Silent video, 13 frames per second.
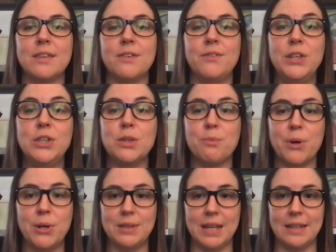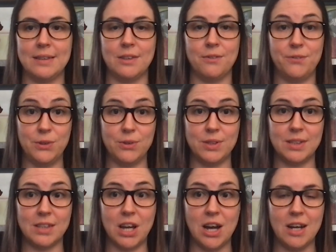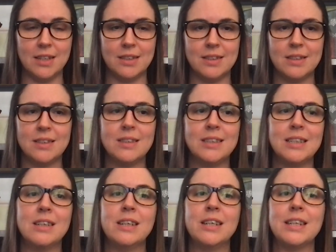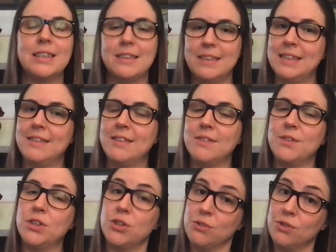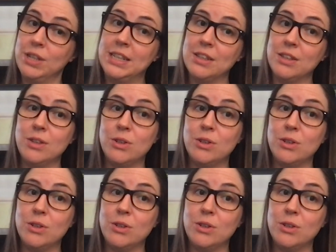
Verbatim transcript: the fusion process that fuels the stars, consists of a toroidal